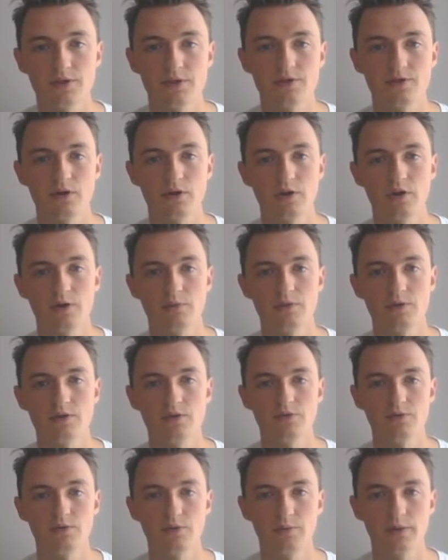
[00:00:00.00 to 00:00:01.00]
its arguments
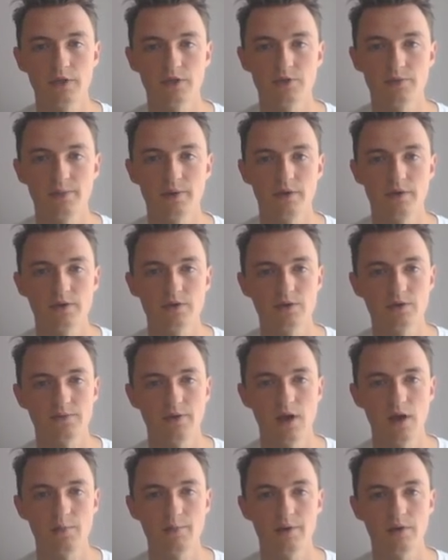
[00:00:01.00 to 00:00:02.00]
from an experience of
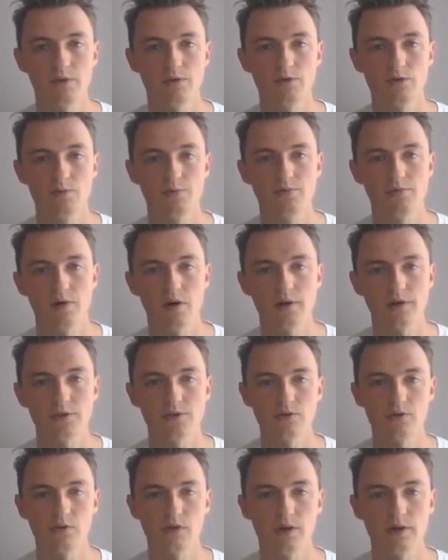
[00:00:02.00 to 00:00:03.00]
helping a group of
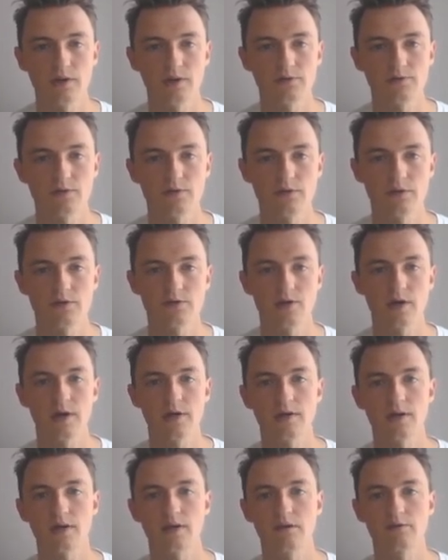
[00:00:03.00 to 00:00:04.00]
artist collectives
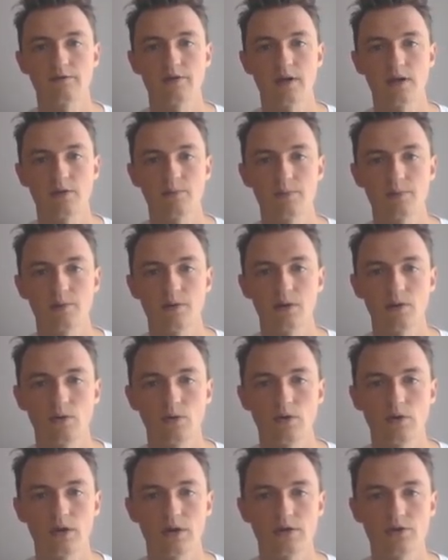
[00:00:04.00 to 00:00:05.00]
design and develop an
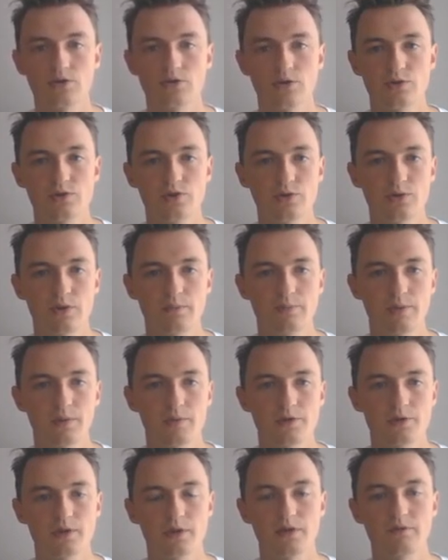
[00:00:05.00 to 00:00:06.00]
online social and
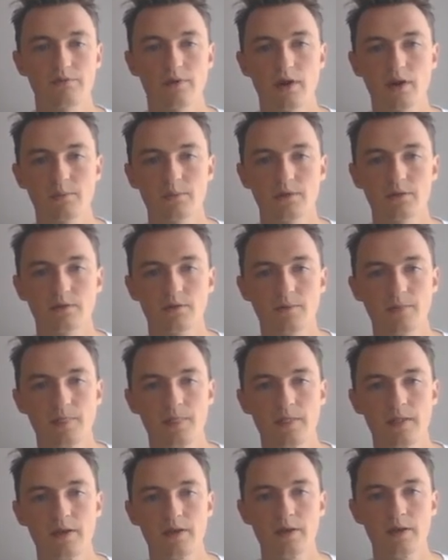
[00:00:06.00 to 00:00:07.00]
publishing environment.
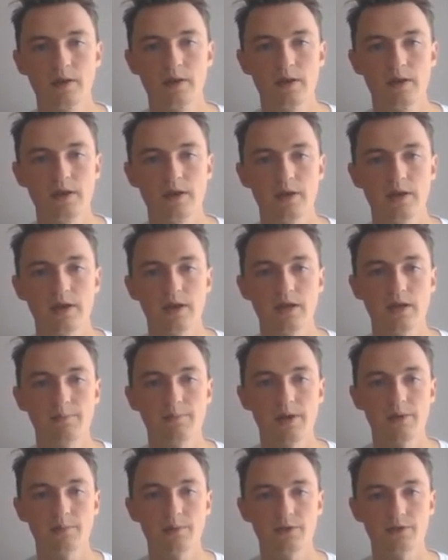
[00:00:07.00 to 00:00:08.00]
In the
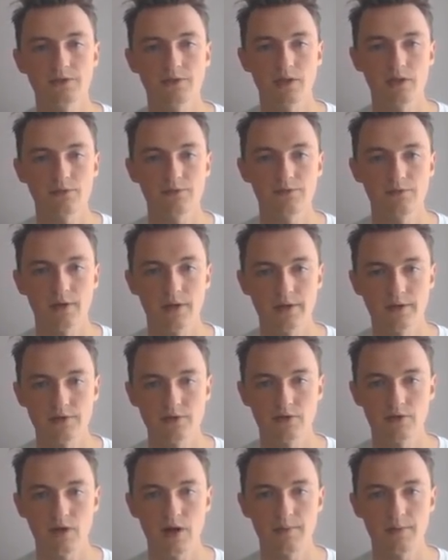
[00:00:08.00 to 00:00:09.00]
paper itself, I
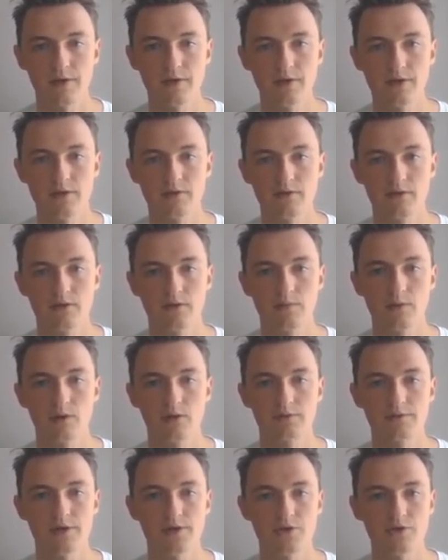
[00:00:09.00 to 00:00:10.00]
describe in detail the
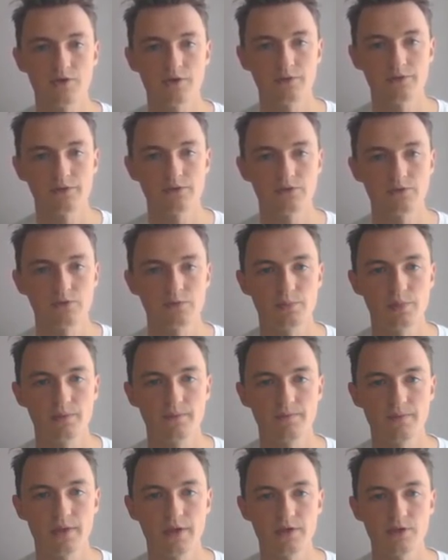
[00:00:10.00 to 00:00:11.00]
motivations of this group.
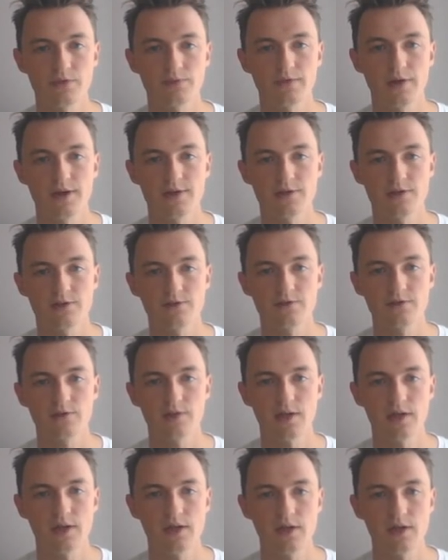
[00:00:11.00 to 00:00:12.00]
It suffices to
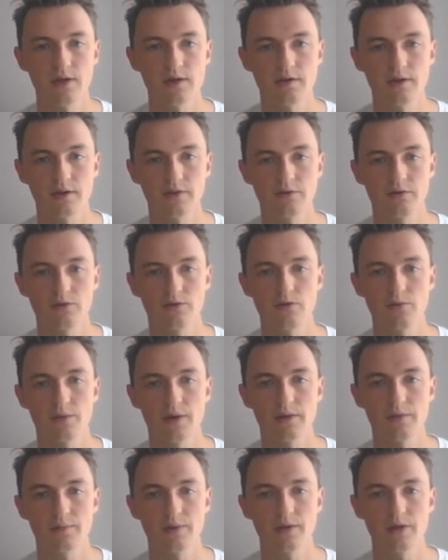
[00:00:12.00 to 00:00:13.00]
say here that the group
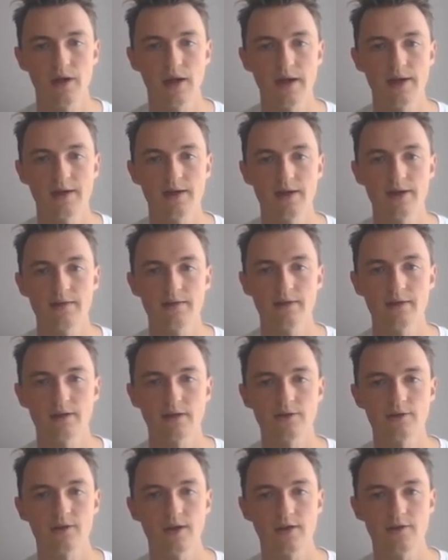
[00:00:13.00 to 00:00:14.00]
had been ideating and
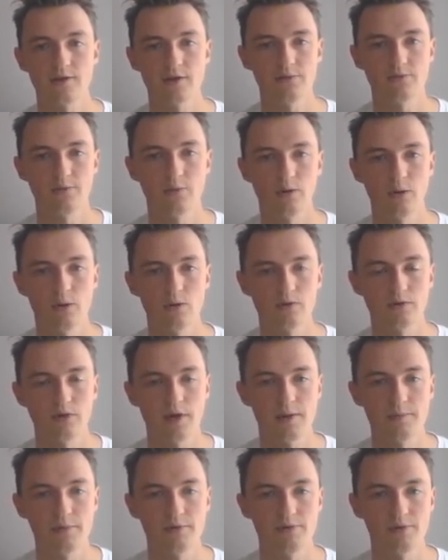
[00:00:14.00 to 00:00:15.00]
sketching for a long
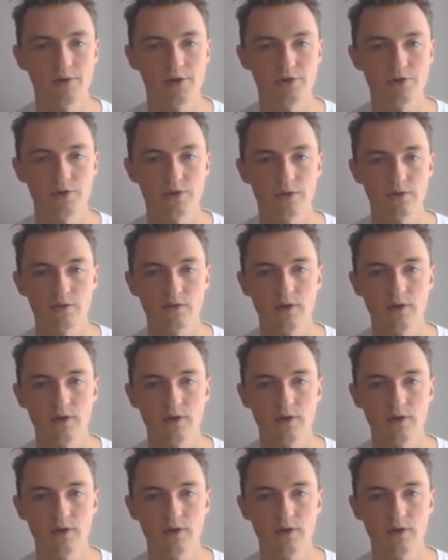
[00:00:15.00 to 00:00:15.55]
time before I joined.